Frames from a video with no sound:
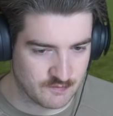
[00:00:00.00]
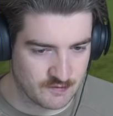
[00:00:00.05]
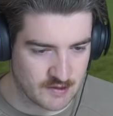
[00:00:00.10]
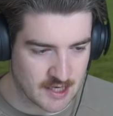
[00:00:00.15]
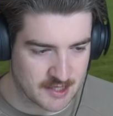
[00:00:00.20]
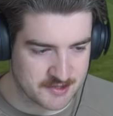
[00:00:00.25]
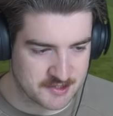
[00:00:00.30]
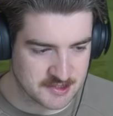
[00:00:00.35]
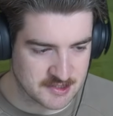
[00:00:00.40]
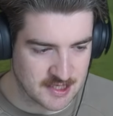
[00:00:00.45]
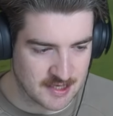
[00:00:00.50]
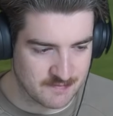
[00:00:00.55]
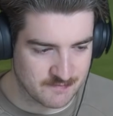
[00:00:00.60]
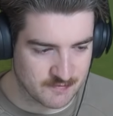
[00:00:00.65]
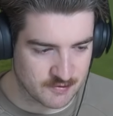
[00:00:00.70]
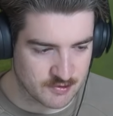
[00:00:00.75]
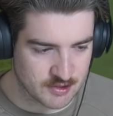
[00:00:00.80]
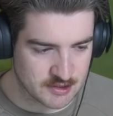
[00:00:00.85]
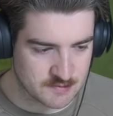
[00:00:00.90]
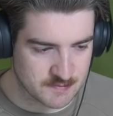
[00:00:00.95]
got this game for
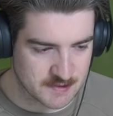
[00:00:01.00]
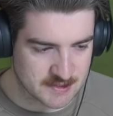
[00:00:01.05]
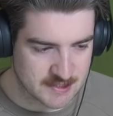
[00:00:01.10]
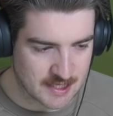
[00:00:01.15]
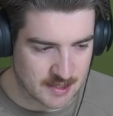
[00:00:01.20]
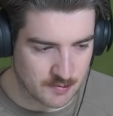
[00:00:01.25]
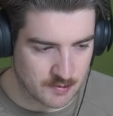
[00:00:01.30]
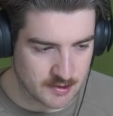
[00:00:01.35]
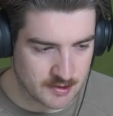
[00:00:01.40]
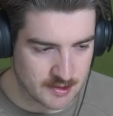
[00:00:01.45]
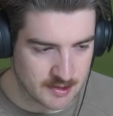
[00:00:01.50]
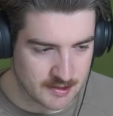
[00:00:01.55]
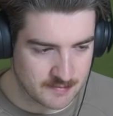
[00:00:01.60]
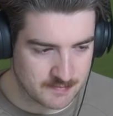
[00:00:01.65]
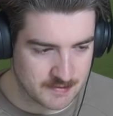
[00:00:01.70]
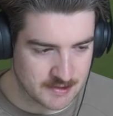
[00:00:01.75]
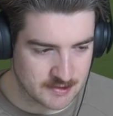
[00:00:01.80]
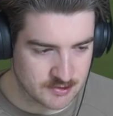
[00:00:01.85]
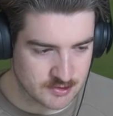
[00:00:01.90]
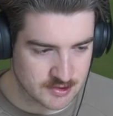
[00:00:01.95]
Christmas, anyone. I'd
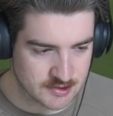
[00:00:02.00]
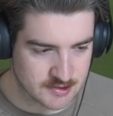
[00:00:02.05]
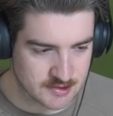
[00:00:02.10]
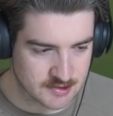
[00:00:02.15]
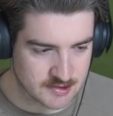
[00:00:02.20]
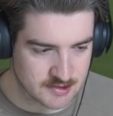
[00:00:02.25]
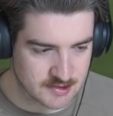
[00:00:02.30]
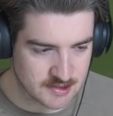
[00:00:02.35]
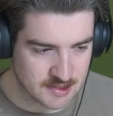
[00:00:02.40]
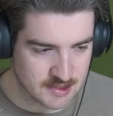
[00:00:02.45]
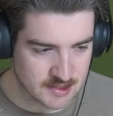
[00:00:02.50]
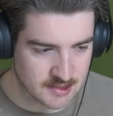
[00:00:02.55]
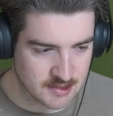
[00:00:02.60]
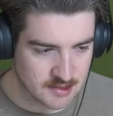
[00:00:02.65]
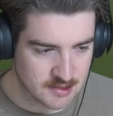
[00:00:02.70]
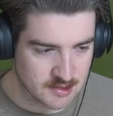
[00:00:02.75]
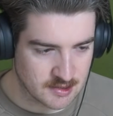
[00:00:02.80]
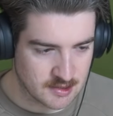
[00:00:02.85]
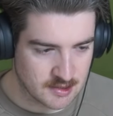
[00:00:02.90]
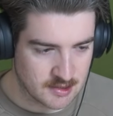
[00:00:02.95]
be interested to see.
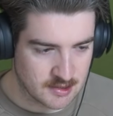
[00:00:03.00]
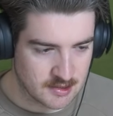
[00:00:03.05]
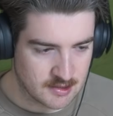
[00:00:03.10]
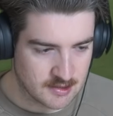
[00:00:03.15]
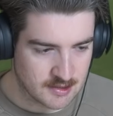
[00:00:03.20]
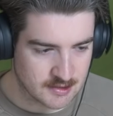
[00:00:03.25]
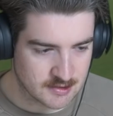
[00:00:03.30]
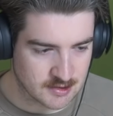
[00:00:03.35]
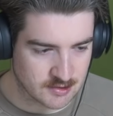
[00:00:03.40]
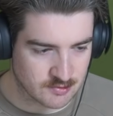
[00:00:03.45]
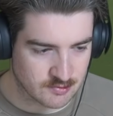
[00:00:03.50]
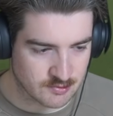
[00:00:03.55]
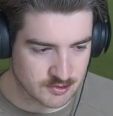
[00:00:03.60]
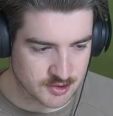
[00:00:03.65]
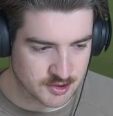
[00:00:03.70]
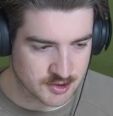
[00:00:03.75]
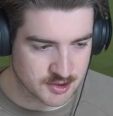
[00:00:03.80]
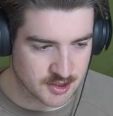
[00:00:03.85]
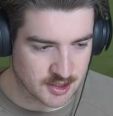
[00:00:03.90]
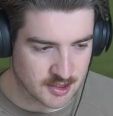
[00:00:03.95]
That's a
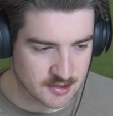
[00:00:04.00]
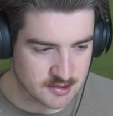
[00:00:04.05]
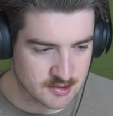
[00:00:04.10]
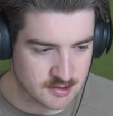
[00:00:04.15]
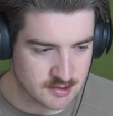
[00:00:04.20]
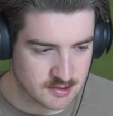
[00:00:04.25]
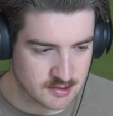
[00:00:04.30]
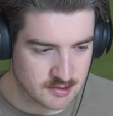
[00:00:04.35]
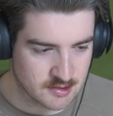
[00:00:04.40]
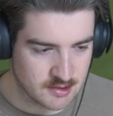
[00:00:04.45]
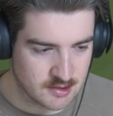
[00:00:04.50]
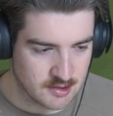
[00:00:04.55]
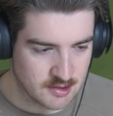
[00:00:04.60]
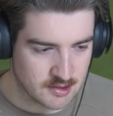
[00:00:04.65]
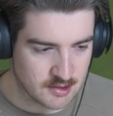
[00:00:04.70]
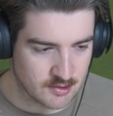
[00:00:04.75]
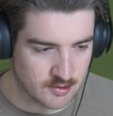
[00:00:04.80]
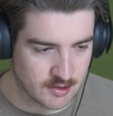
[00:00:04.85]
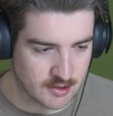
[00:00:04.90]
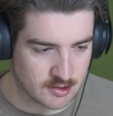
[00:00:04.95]
gorgeous shot.
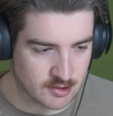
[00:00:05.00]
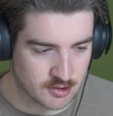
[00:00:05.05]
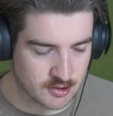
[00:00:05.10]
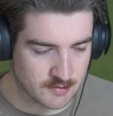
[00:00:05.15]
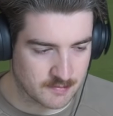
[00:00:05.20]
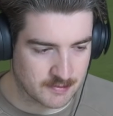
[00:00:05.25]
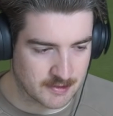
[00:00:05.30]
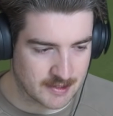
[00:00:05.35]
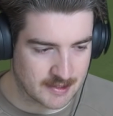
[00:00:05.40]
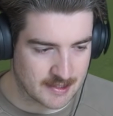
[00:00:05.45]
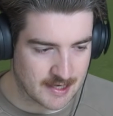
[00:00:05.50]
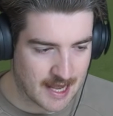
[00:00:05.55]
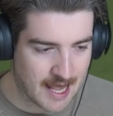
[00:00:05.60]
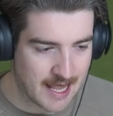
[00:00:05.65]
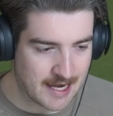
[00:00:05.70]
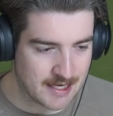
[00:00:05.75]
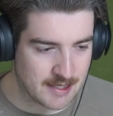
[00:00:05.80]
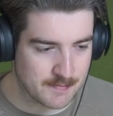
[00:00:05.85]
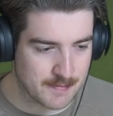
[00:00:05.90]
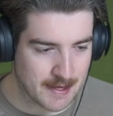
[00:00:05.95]
Literally couldn't have played it
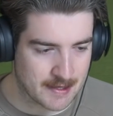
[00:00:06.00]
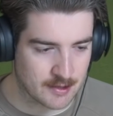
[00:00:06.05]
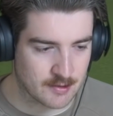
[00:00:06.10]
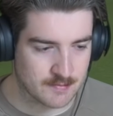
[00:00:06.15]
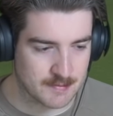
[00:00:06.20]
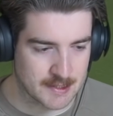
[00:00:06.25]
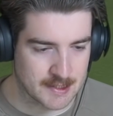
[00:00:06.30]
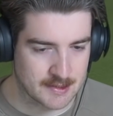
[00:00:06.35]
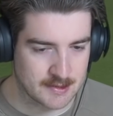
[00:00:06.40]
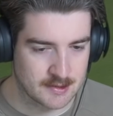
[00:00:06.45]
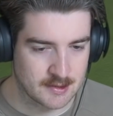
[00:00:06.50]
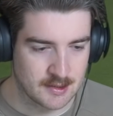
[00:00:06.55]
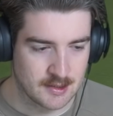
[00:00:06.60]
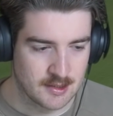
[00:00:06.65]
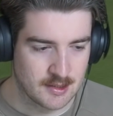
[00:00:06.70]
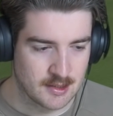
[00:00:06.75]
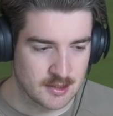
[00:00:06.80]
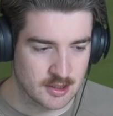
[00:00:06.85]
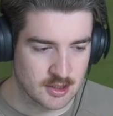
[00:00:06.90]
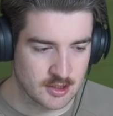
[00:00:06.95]
any better, man.
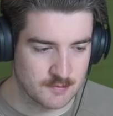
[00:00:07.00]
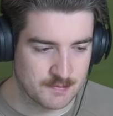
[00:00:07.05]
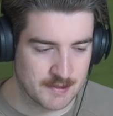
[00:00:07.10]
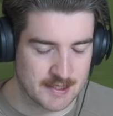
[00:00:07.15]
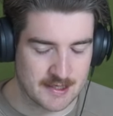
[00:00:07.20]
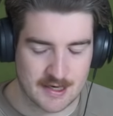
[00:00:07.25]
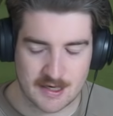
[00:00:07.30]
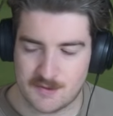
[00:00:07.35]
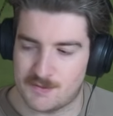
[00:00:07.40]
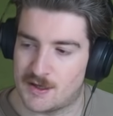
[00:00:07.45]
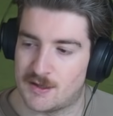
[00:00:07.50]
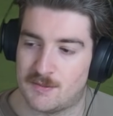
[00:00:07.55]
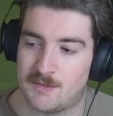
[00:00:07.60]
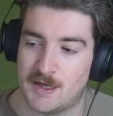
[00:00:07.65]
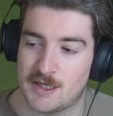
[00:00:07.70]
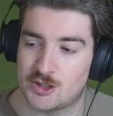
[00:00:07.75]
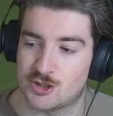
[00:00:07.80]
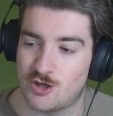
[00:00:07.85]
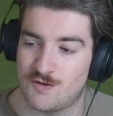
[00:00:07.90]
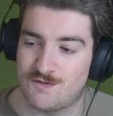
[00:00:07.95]

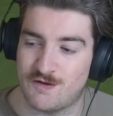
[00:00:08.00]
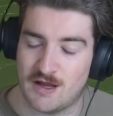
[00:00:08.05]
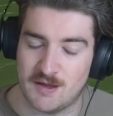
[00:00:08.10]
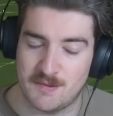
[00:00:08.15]
Make sure you follow